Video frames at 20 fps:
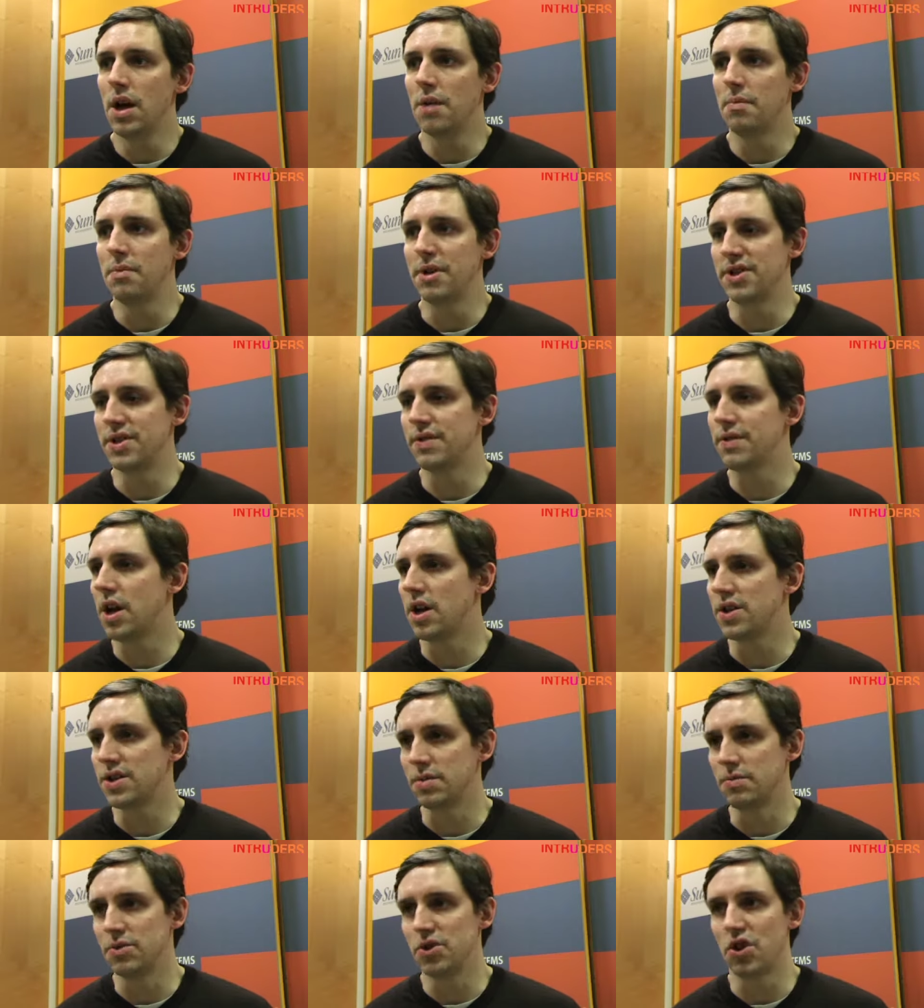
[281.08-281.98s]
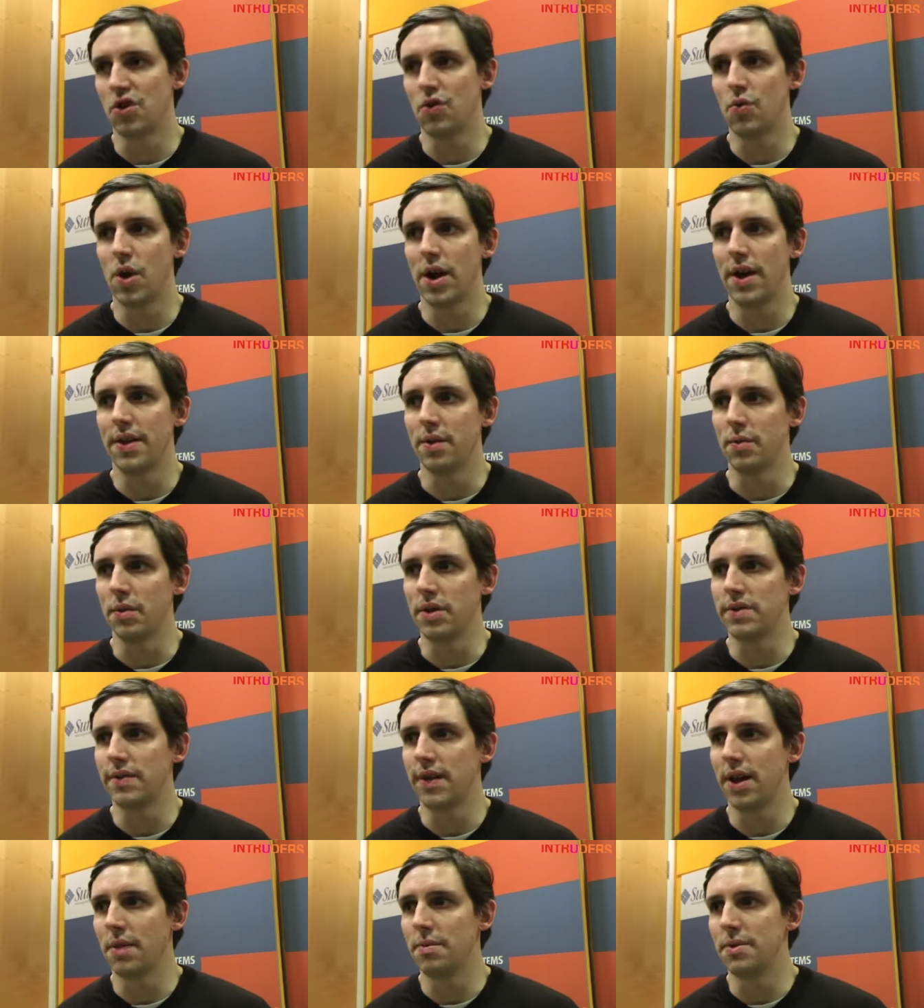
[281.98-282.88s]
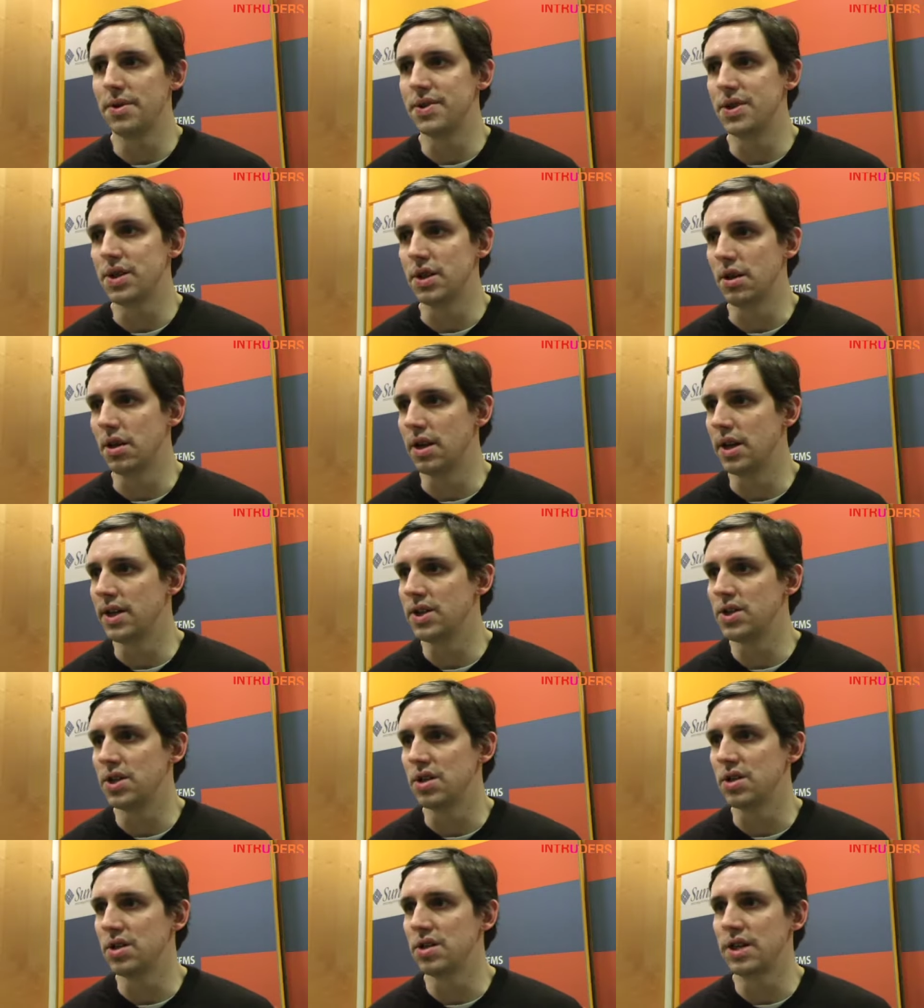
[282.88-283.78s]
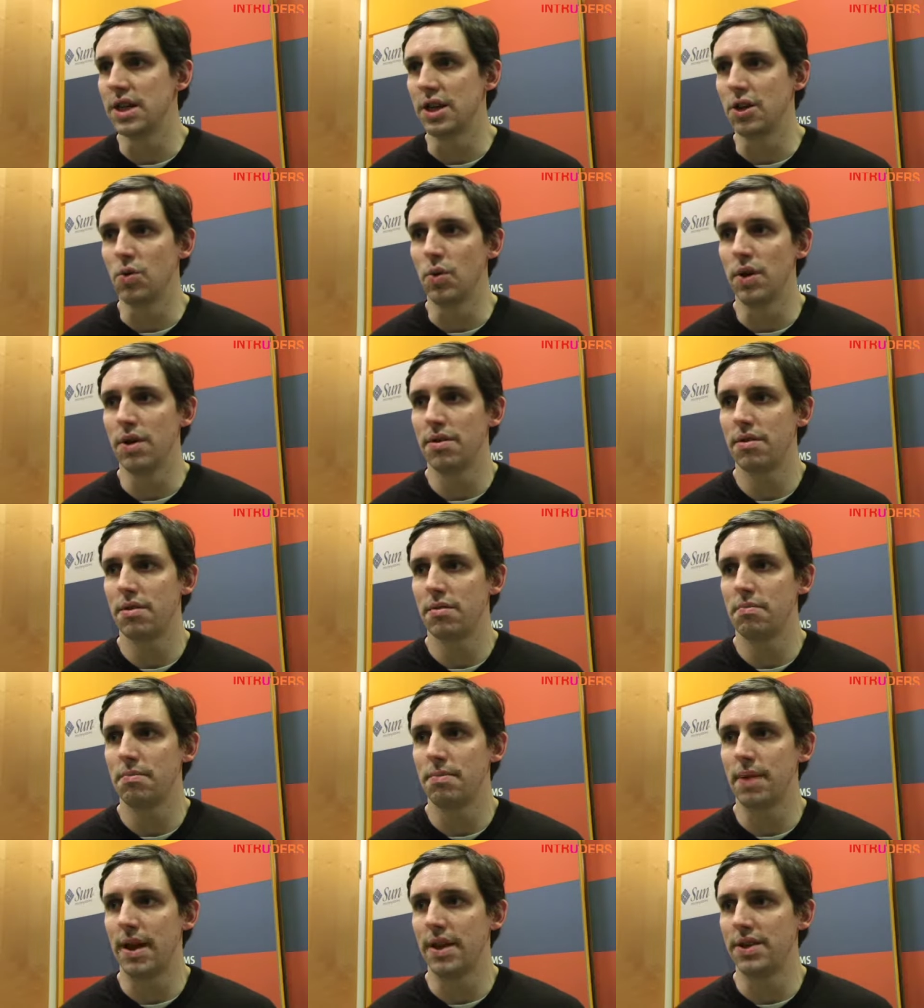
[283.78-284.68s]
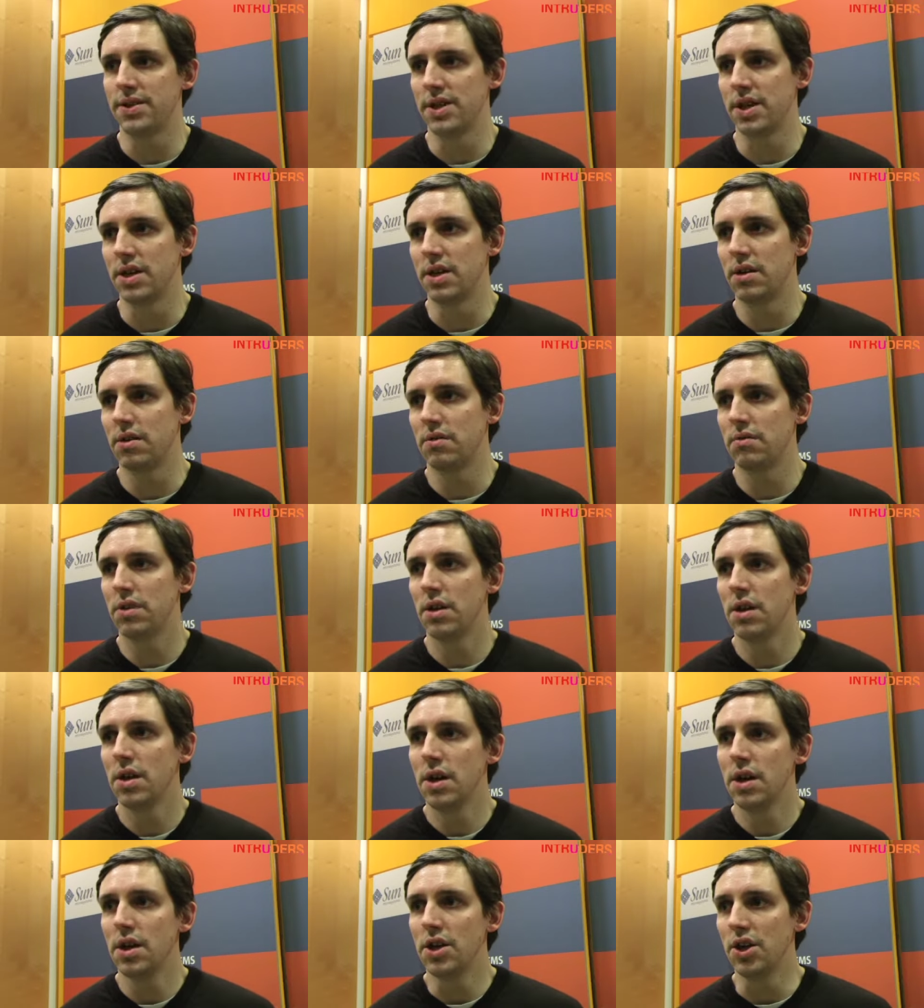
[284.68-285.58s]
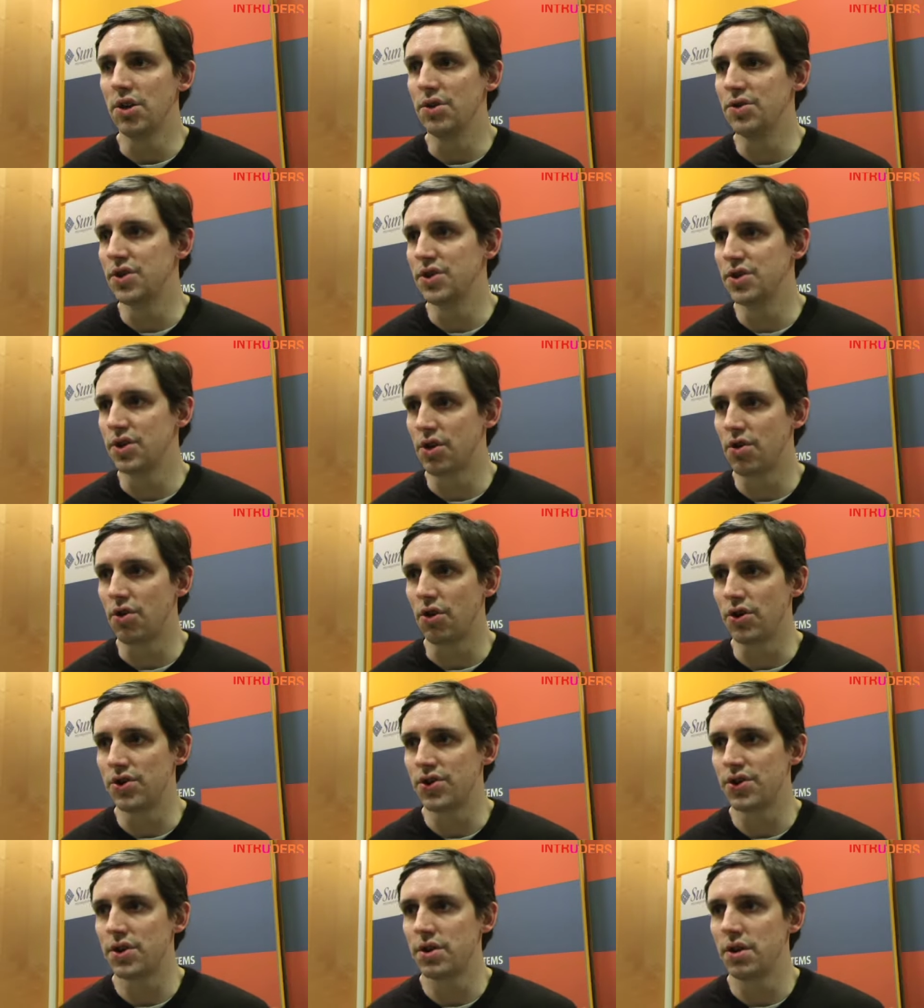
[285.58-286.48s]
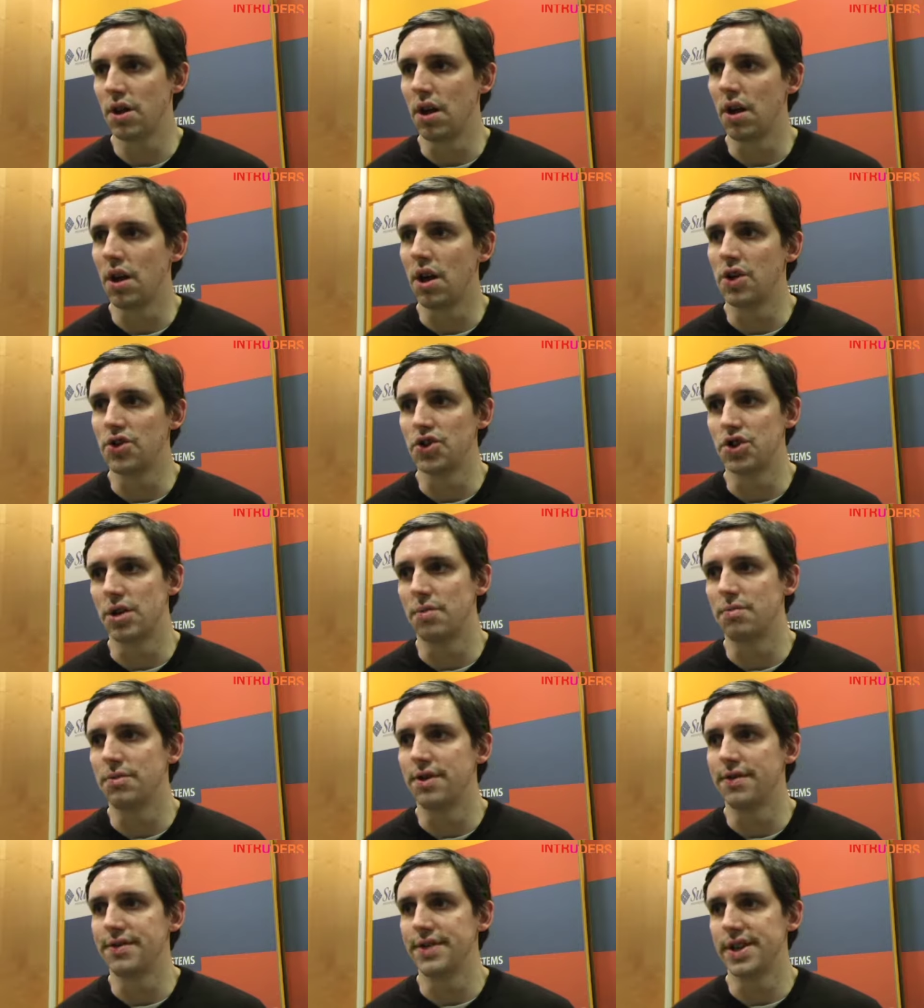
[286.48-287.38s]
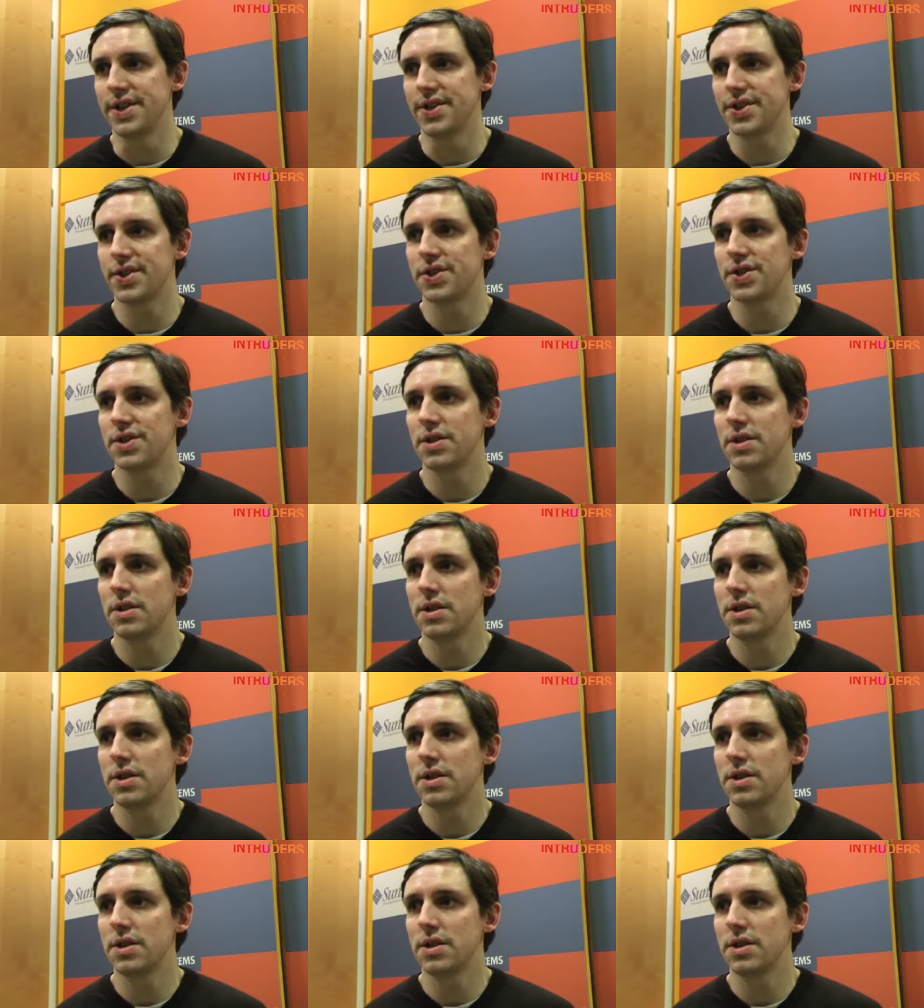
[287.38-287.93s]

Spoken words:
bits of custom software that we develop internally to deal with balancing users across a large number of disks.